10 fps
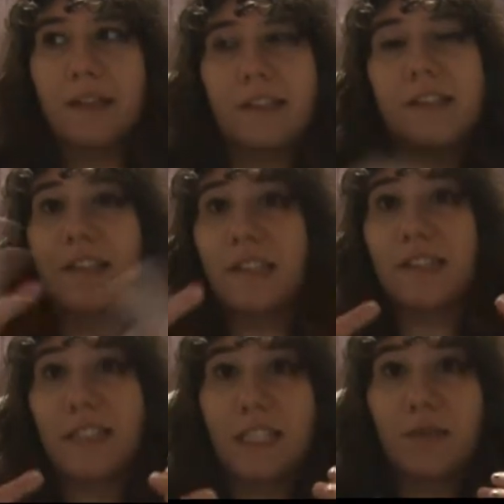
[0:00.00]
since it
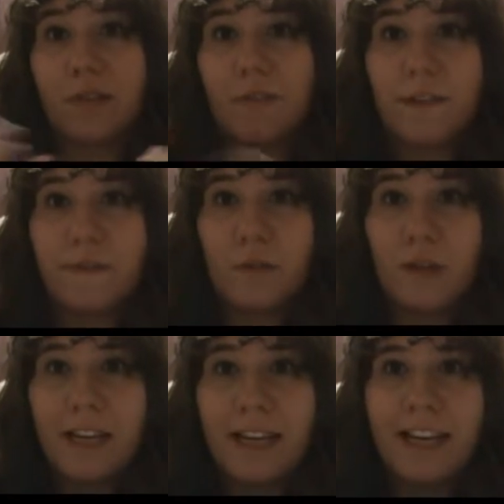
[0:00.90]
is a series of
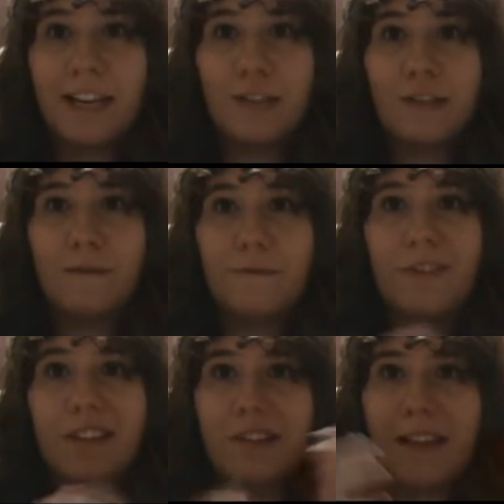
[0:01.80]
unfortunate
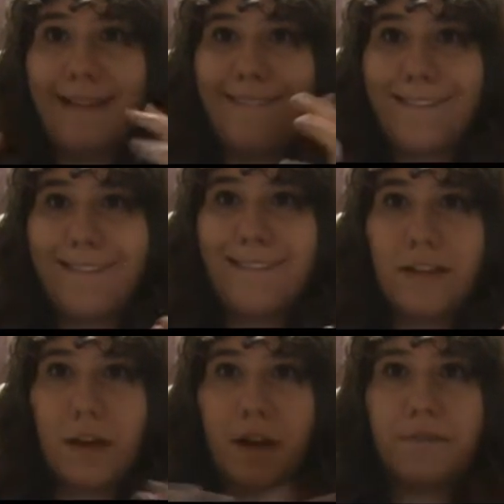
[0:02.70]
events and it's a
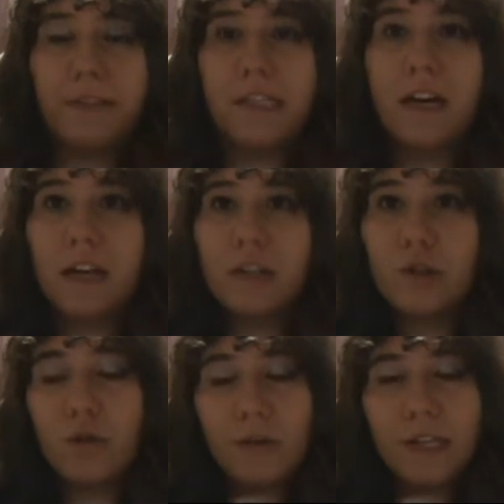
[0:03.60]
kind of a dark
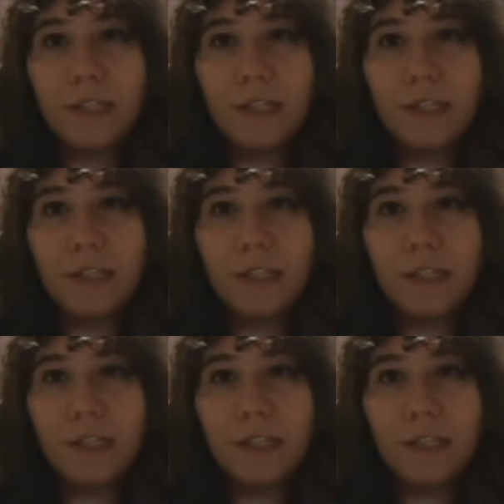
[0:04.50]
story